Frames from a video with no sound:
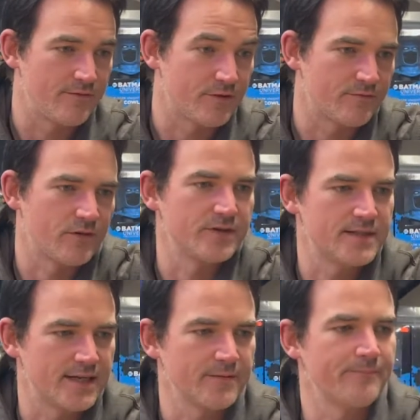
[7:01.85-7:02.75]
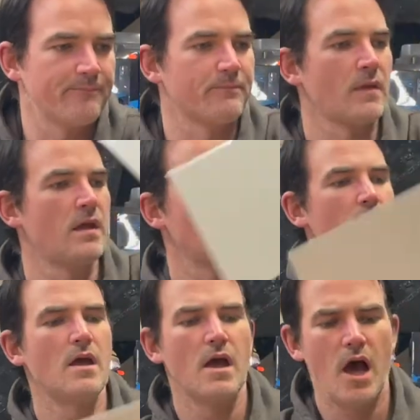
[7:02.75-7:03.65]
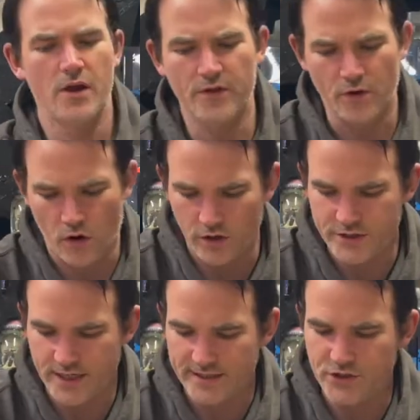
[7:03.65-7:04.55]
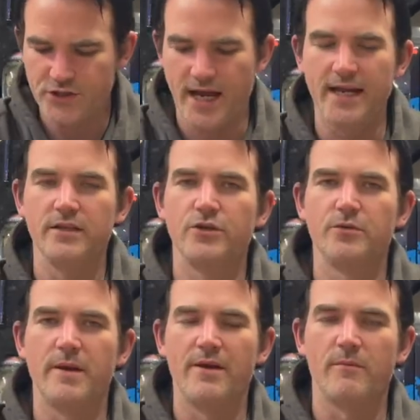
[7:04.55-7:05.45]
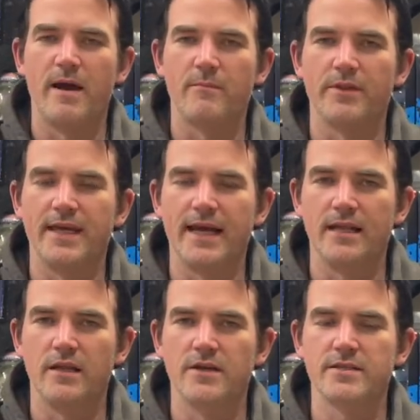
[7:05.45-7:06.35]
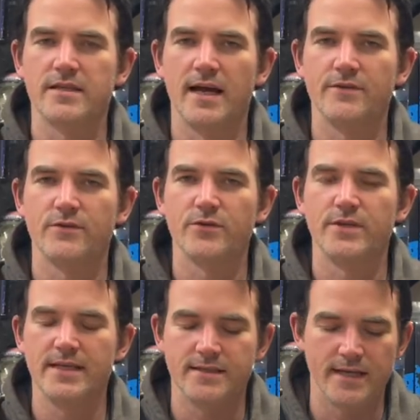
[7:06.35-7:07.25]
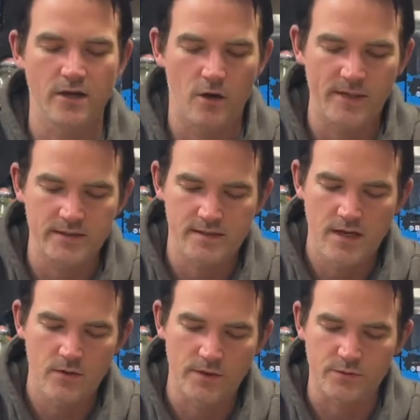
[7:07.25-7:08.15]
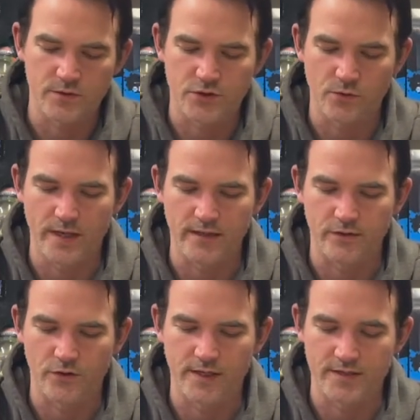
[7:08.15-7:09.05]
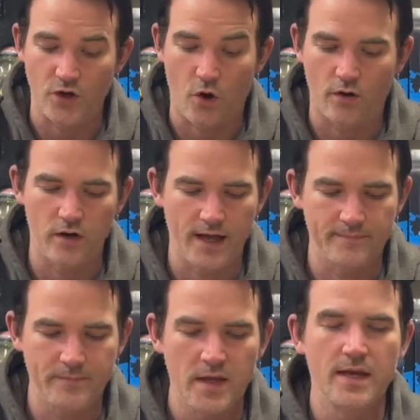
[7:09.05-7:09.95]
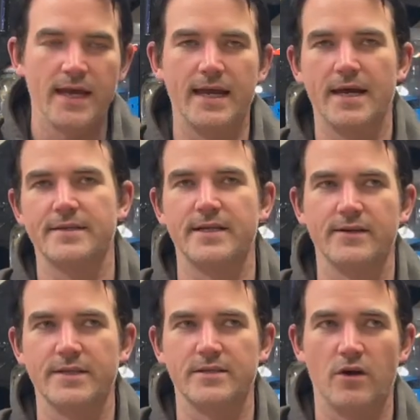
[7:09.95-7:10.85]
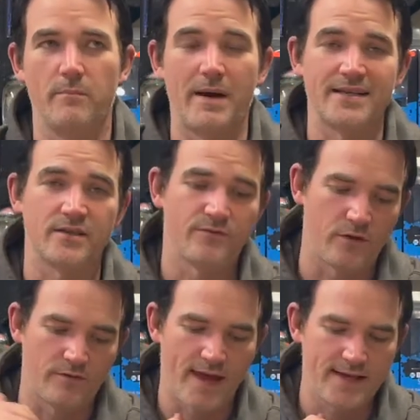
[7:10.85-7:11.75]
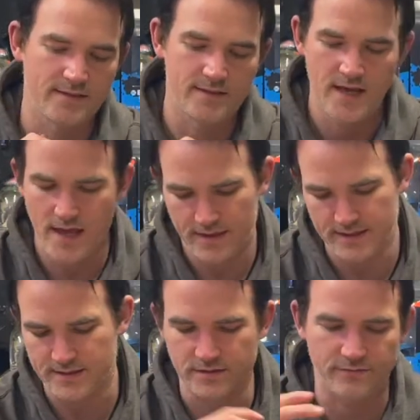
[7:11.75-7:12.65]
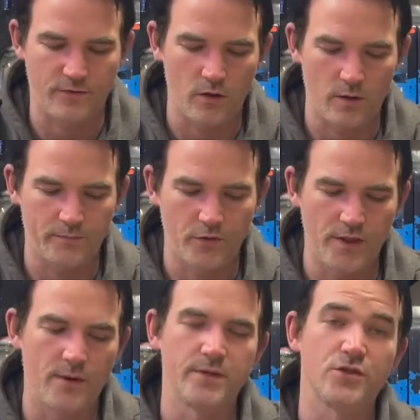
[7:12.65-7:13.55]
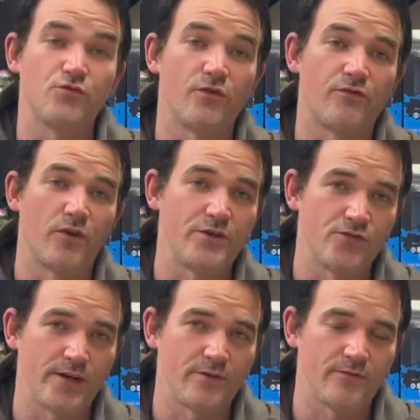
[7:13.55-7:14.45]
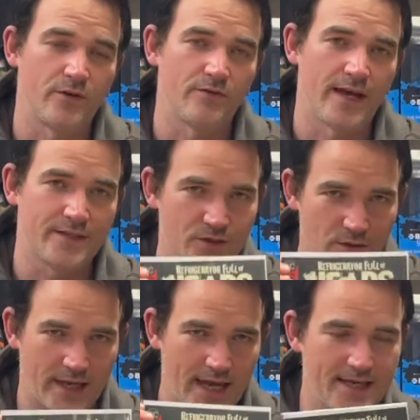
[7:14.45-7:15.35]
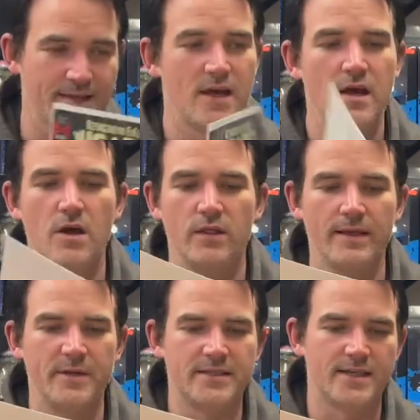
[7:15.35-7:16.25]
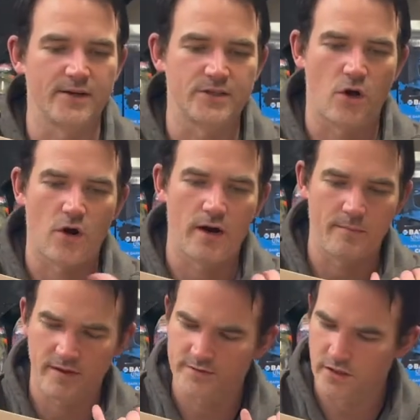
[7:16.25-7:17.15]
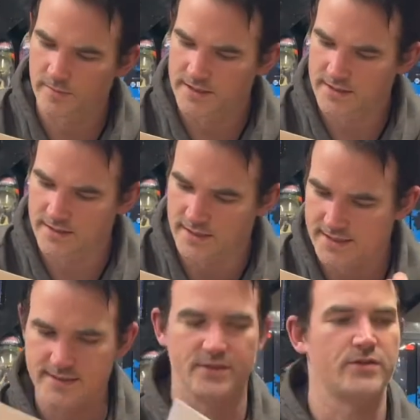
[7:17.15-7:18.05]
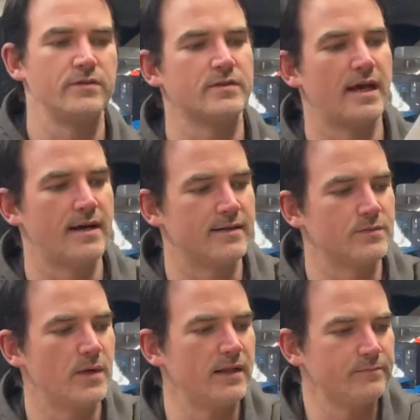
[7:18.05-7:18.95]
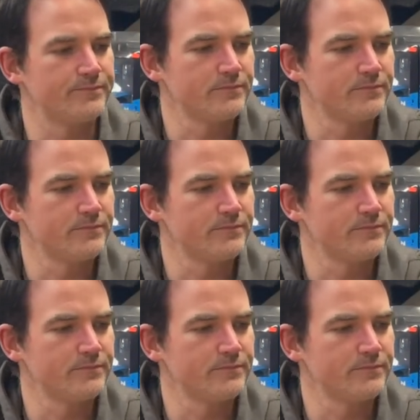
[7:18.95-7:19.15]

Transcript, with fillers: Infinite Frontier. Another horror Hinge title, you may remember the Hill House line through DC Comics, which was Joe Hill doing his horror line. He had a series called Basket Full of Heads. This is the follow-up to that, which is Refrigerator Full of Heads. So again, limited series horror, I believe it's going to be six issues as well.